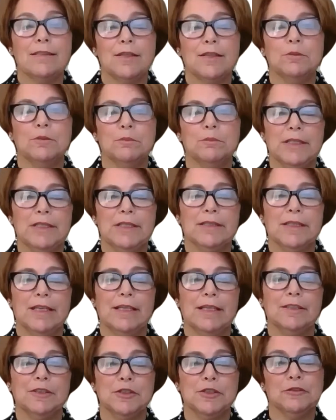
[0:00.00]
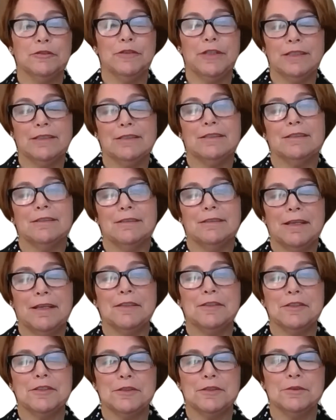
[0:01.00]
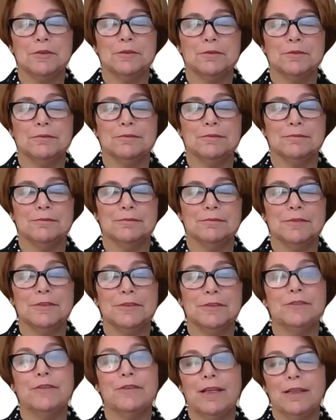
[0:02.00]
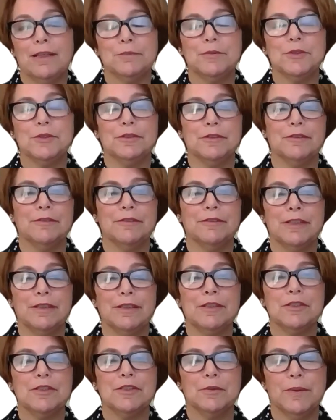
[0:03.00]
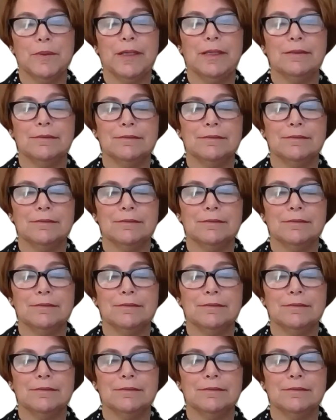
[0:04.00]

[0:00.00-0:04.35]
you mitigated your risk as you developed your career as you went.